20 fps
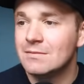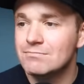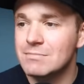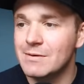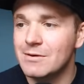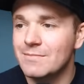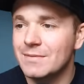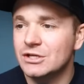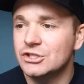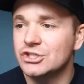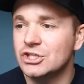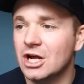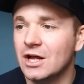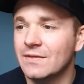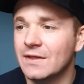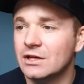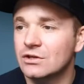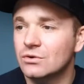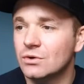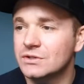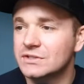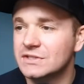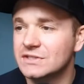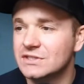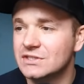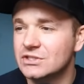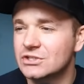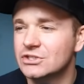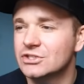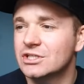Maybe mention online
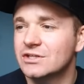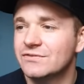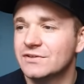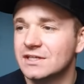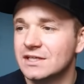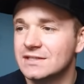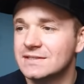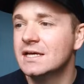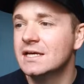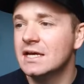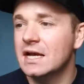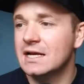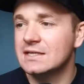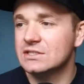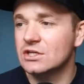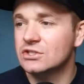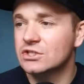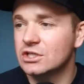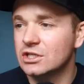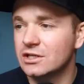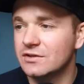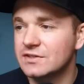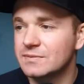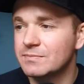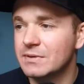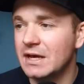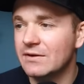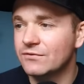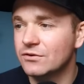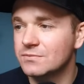courses and certificates as alternatives.
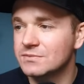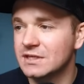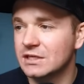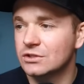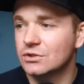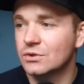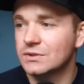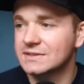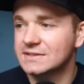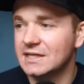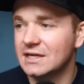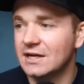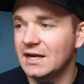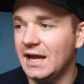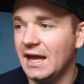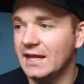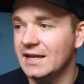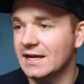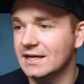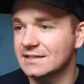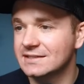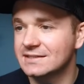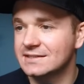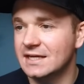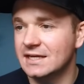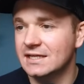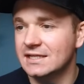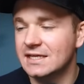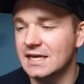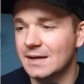Platforms like Coursera, edX,
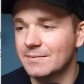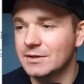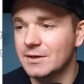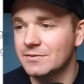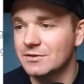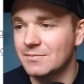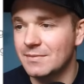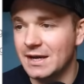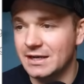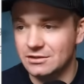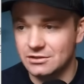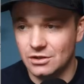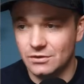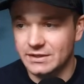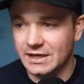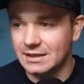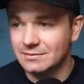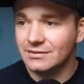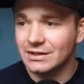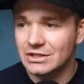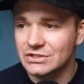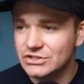DataCamp come to mind. Okay.